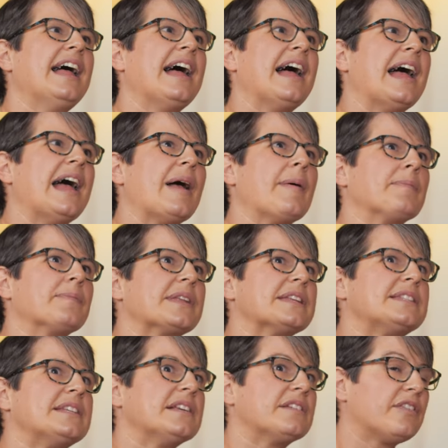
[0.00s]
Um,
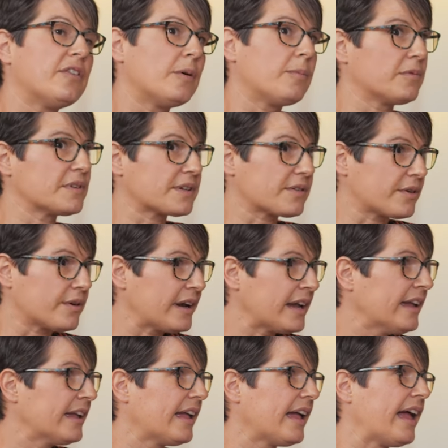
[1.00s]
seed of Hope was
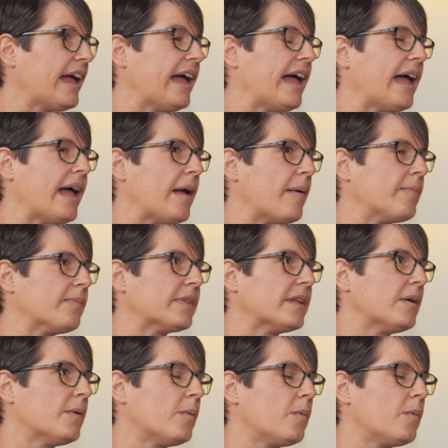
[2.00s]
growing. Mm.